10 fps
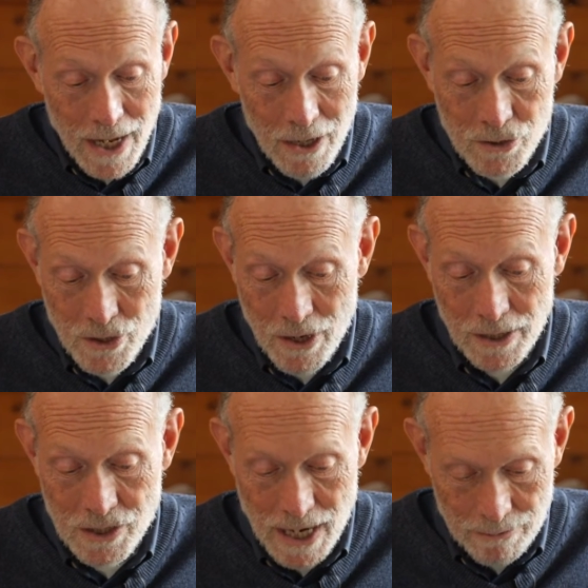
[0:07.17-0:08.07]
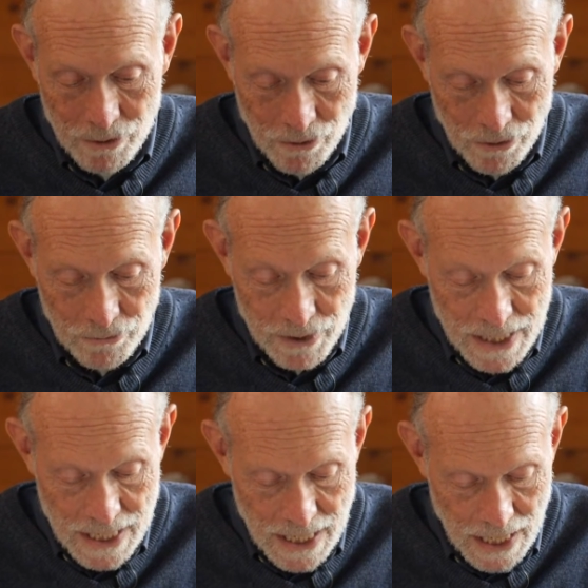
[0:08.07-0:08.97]
now starting chapter
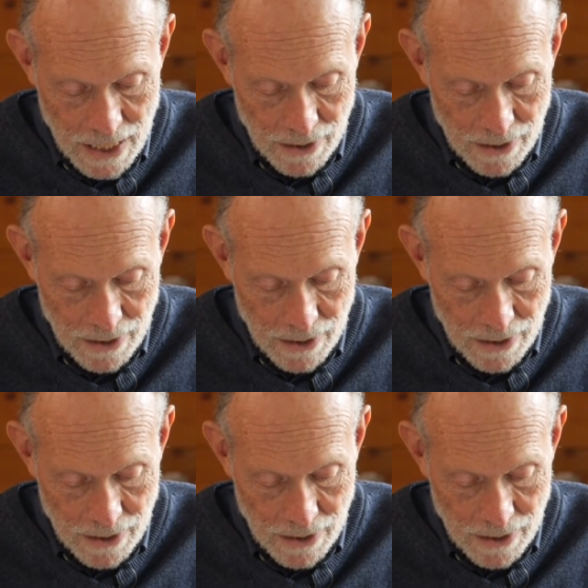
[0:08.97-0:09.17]
three